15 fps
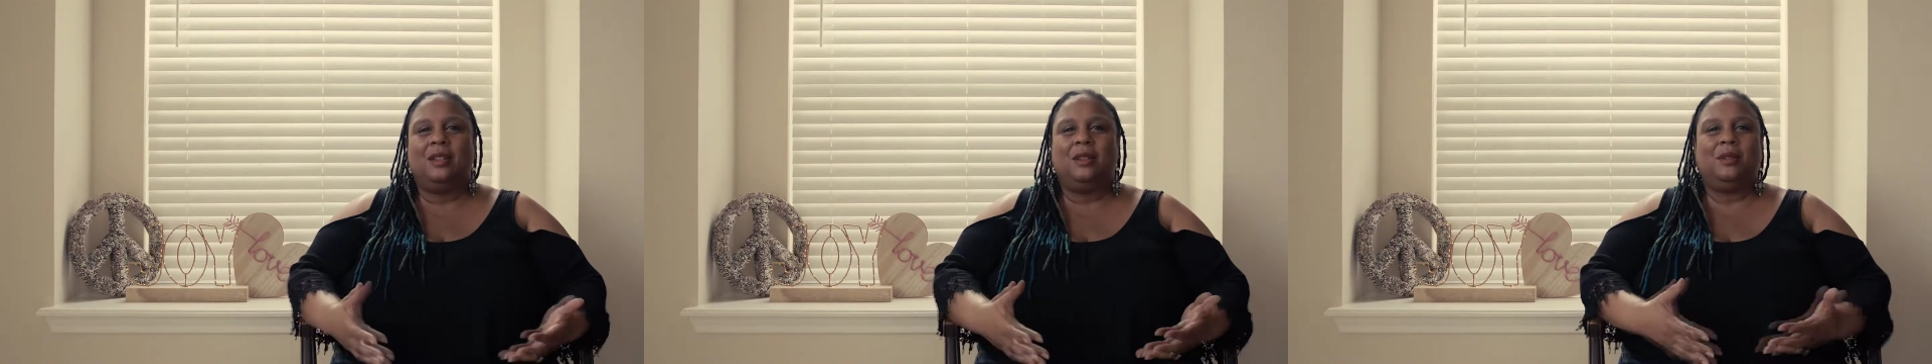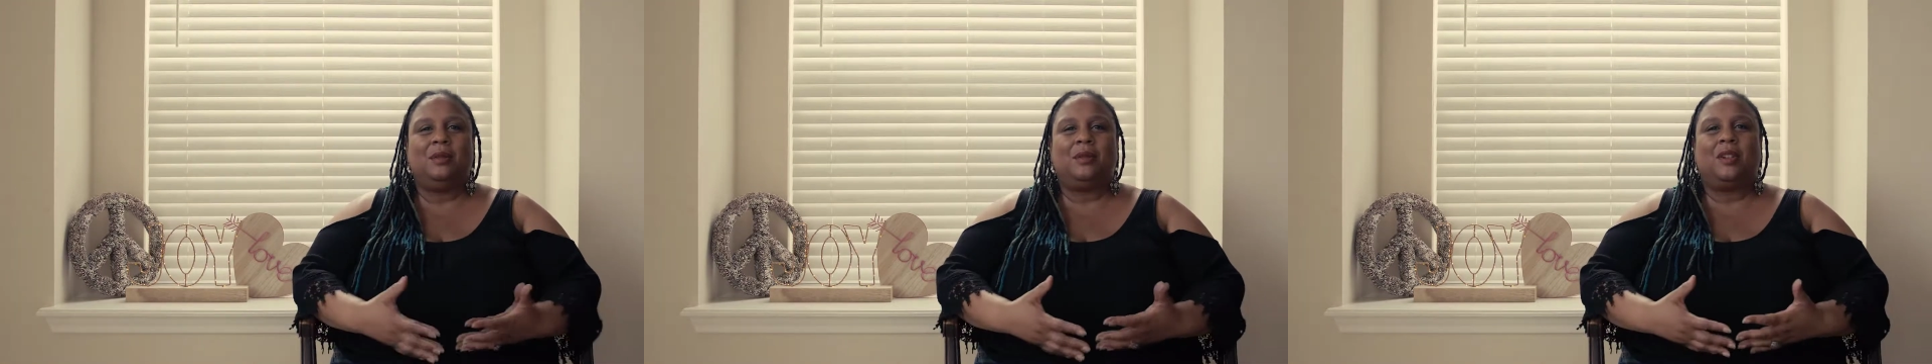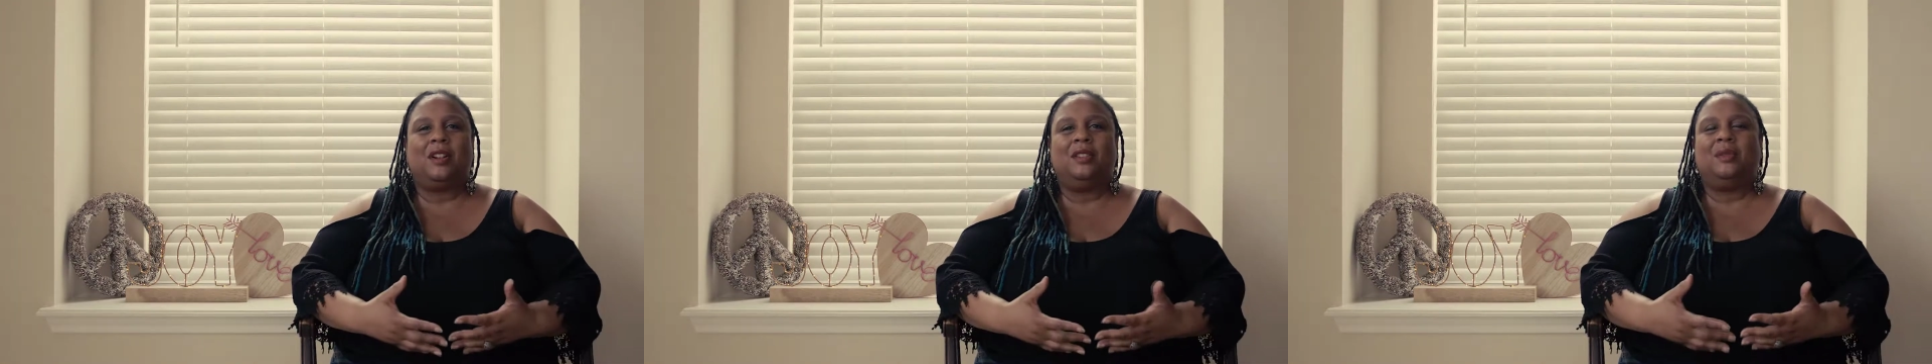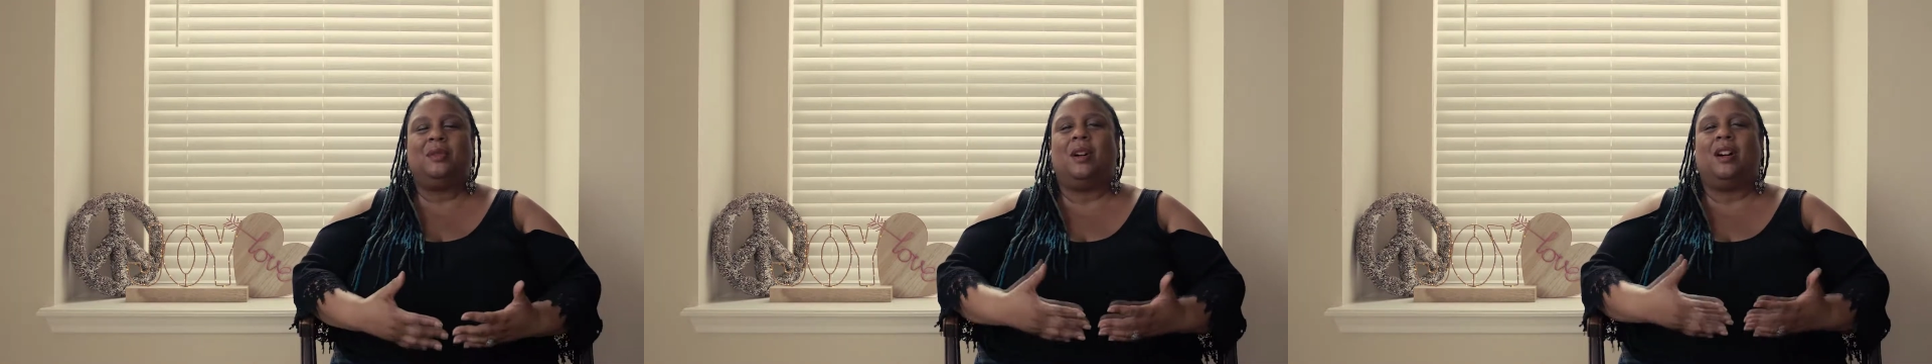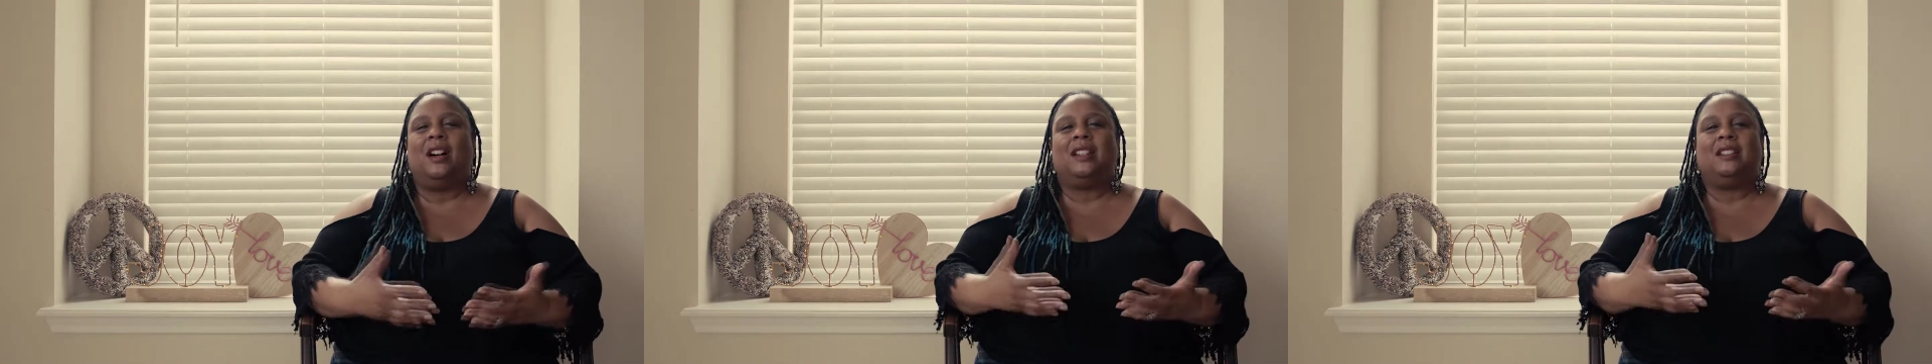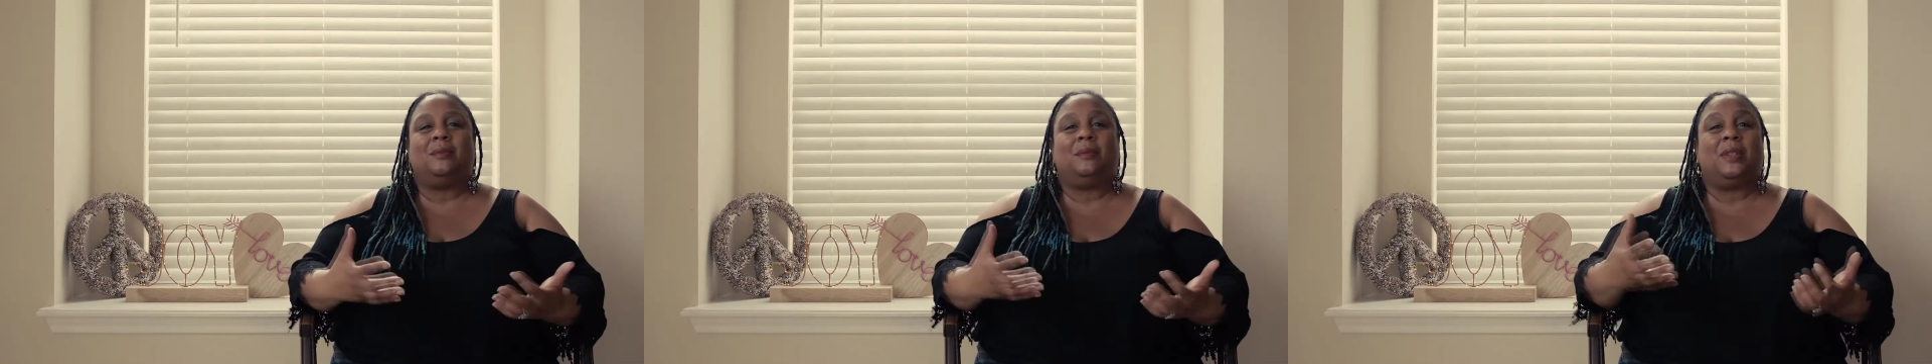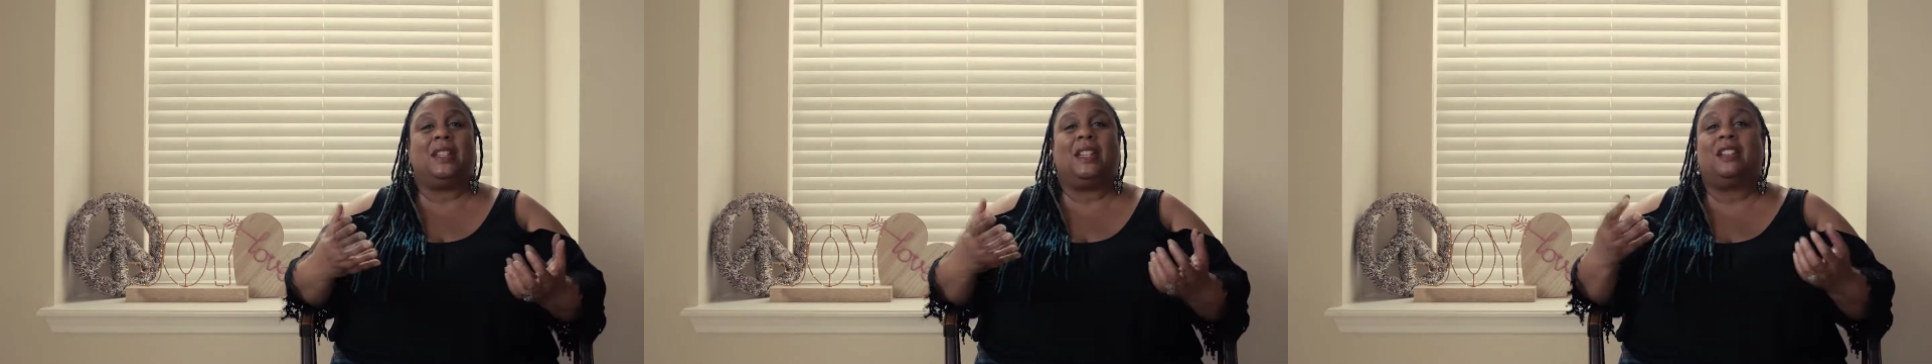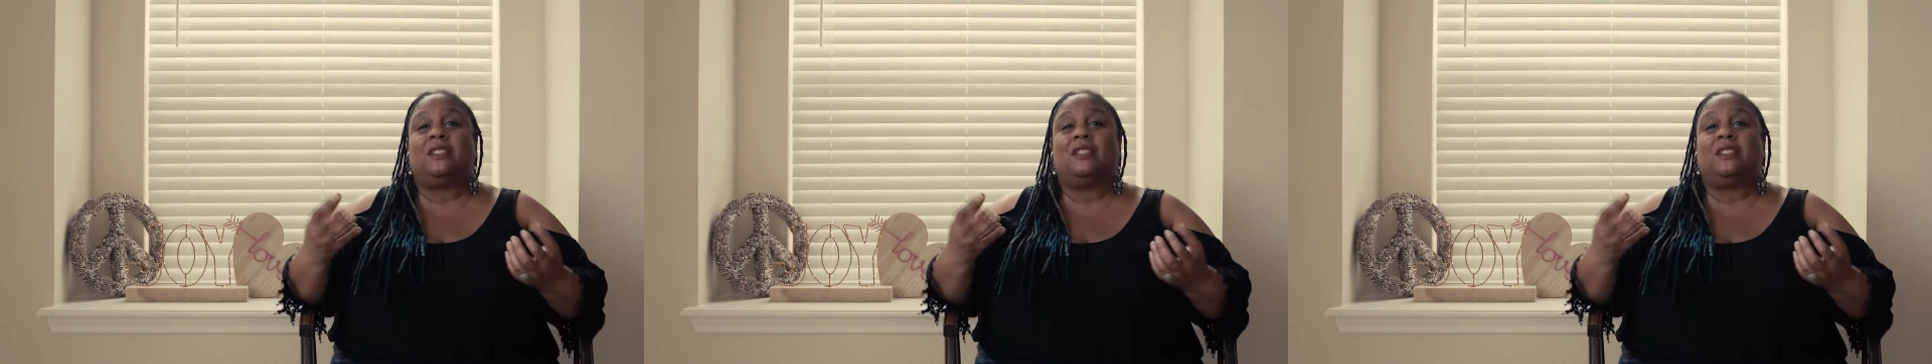who go on to be